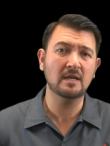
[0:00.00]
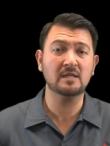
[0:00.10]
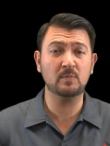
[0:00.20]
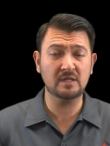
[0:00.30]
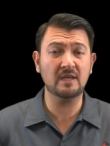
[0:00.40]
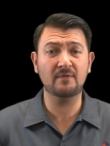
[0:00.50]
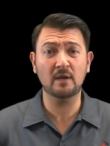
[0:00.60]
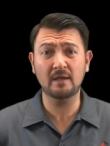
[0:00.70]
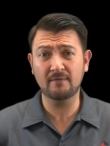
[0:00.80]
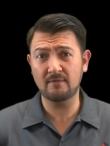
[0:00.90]

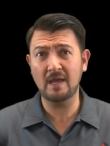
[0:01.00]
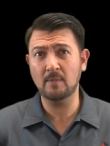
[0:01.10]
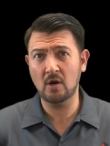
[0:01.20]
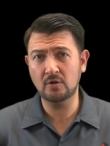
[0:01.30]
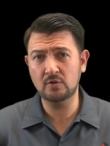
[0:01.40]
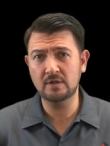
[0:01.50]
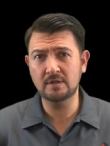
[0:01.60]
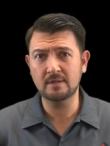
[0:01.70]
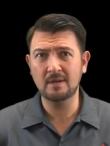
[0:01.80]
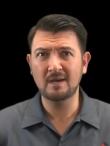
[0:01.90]
specifically for vape
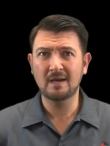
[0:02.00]
cartridges,